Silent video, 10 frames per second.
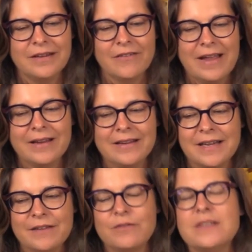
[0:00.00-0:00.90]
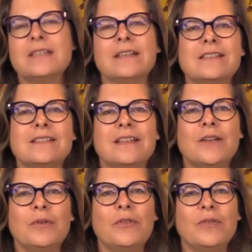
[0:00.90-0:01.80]
anti-physics, that
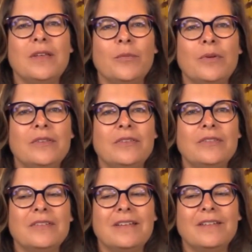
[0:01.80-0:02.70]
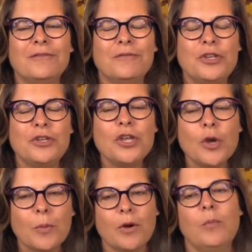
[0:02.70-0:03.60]
it was
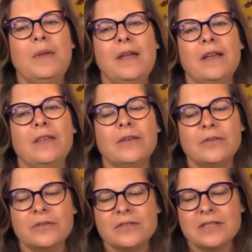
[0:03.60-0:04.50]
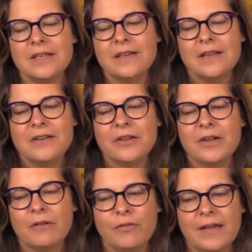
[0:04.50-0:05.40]
humor being used to good
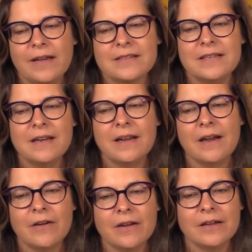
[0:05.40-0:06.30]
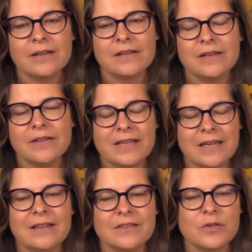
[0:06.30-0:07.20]
effect in an era,
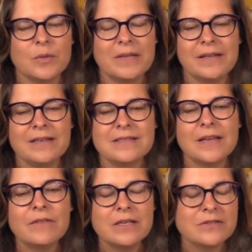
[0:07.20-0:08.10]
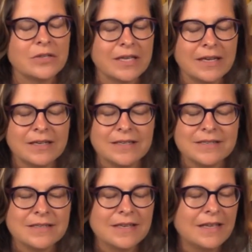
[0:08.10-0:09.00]
again, this would have been late 70s, early
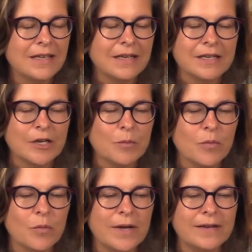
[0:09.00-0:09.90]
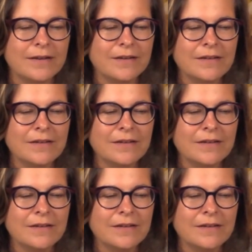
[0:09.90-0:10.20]
80s, when